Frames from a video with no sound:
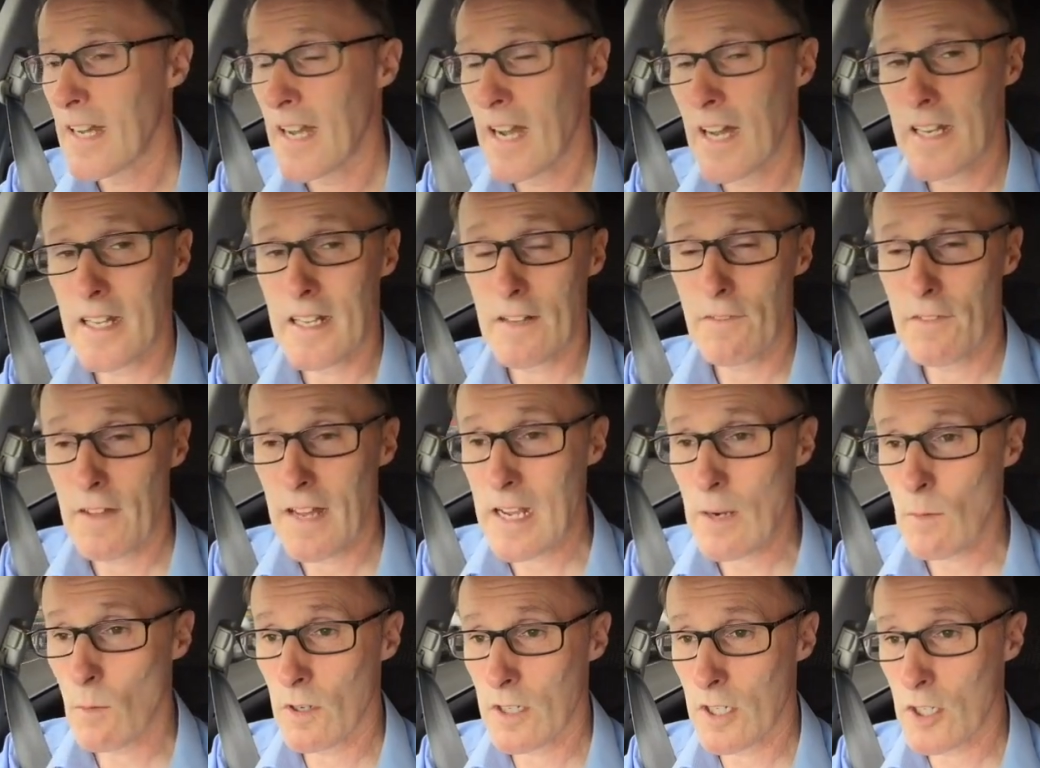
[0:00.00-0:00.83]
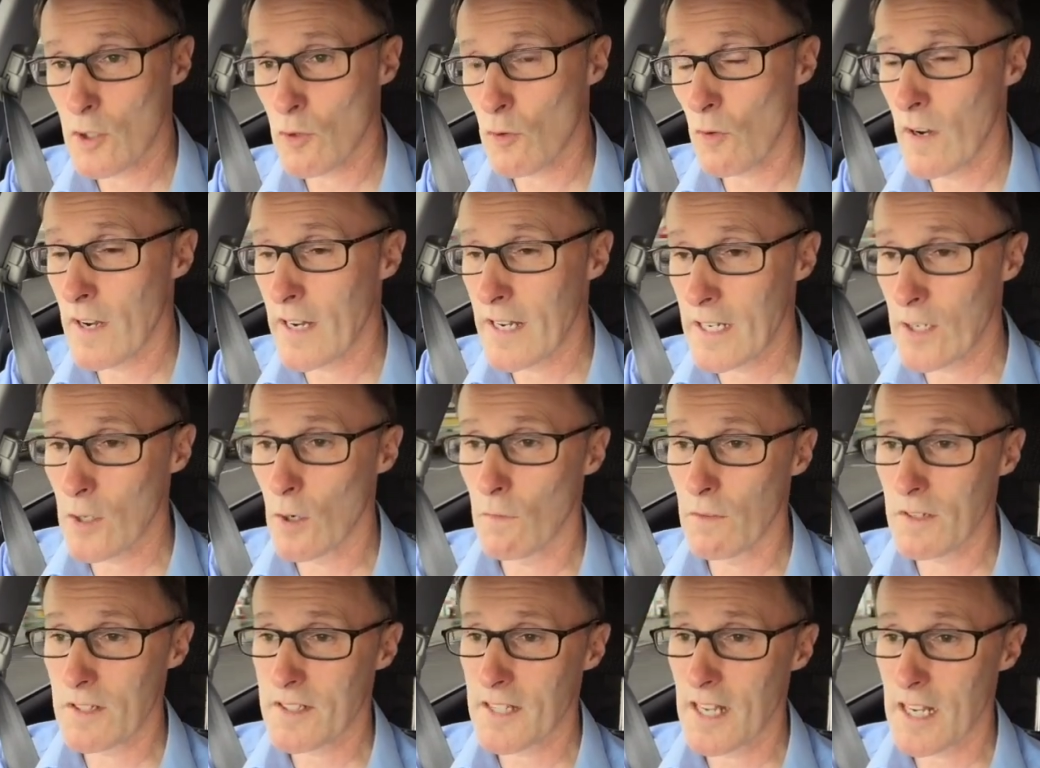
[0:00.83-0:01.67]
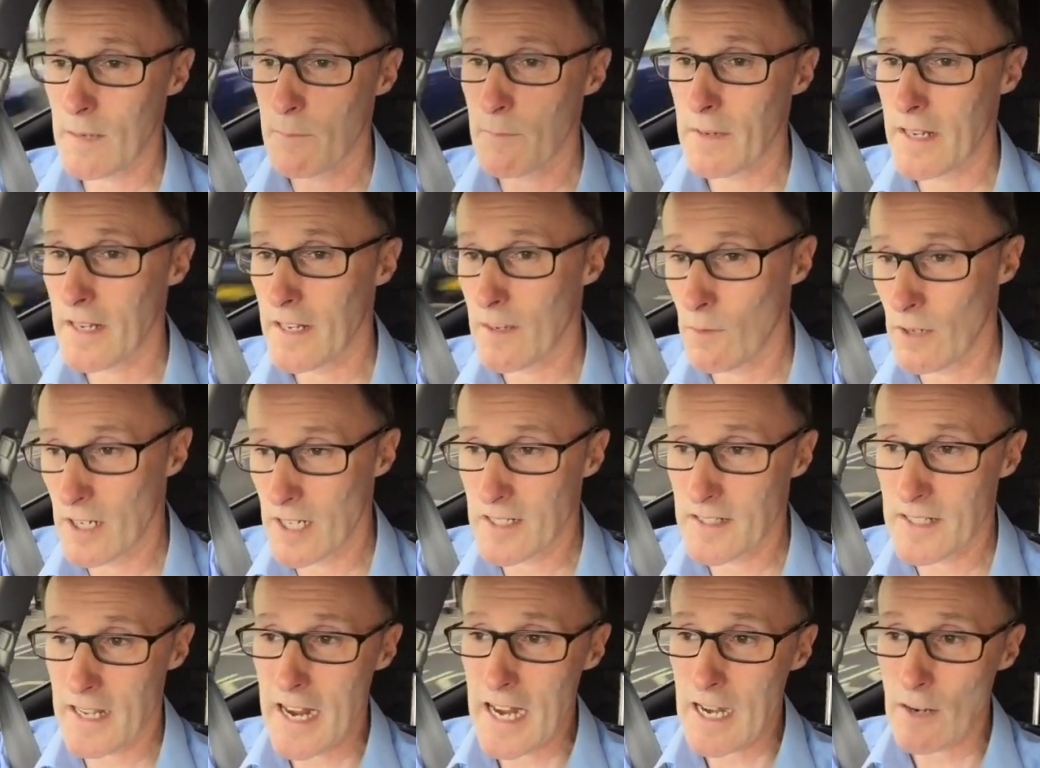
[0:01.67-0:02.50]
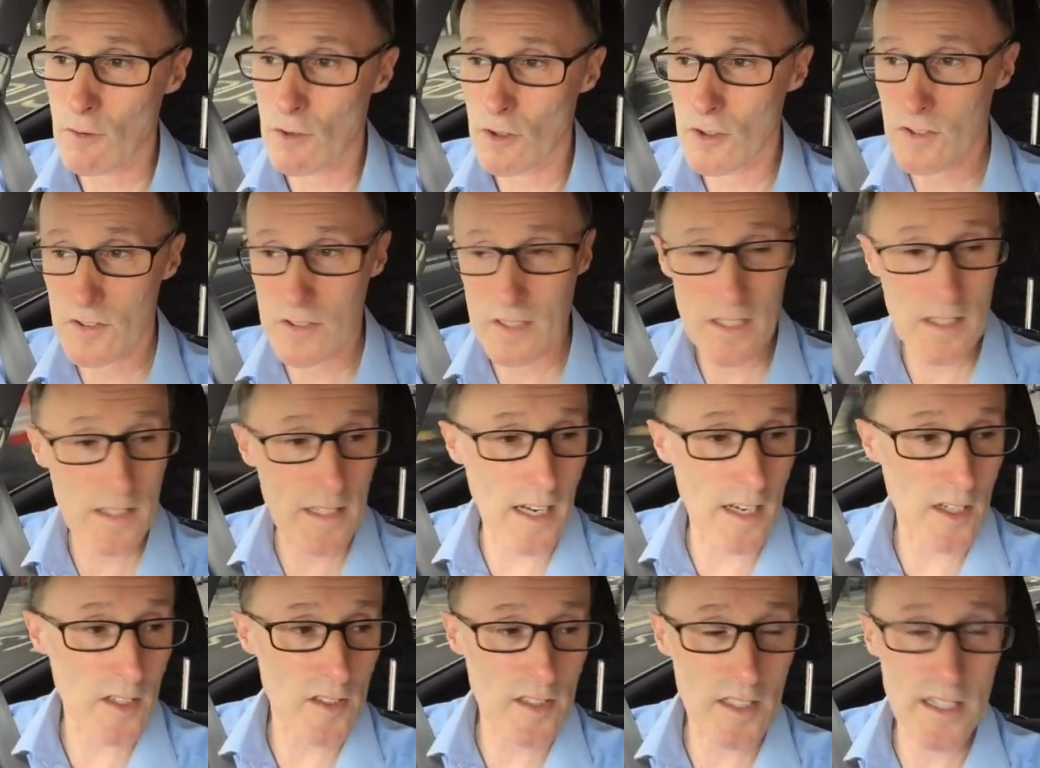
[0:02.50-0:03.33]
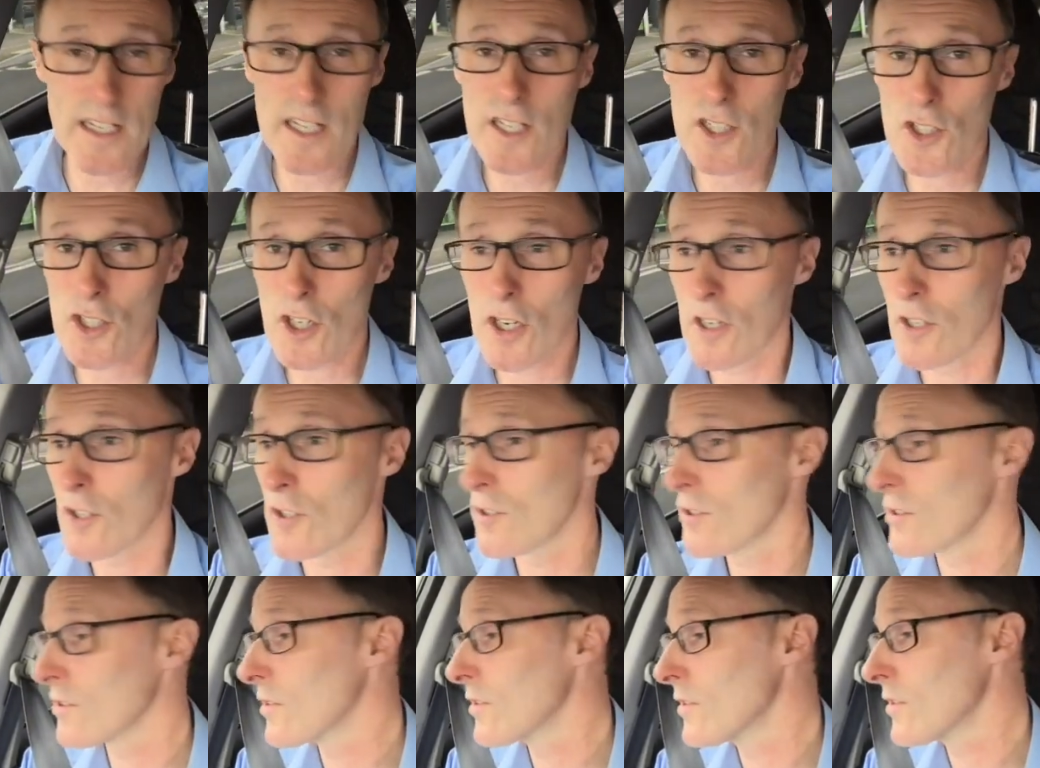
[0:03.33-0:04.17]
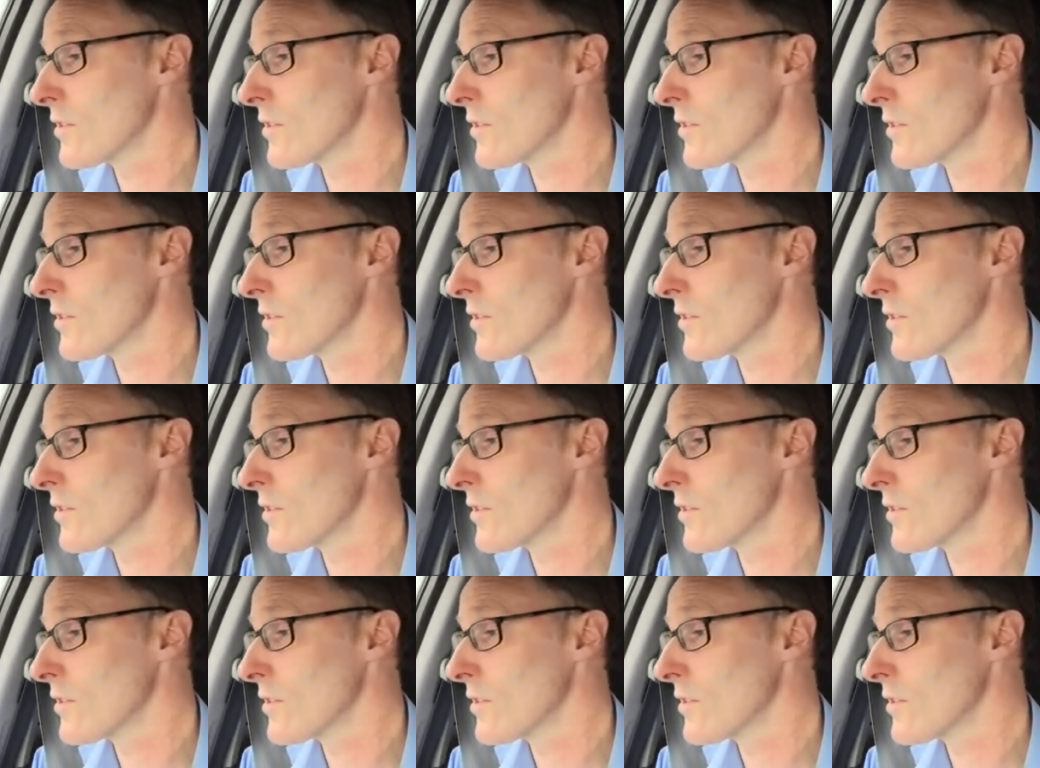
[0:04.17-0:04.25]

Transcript: And if they want to try and overtake me when it's dangerous, then that's their choice.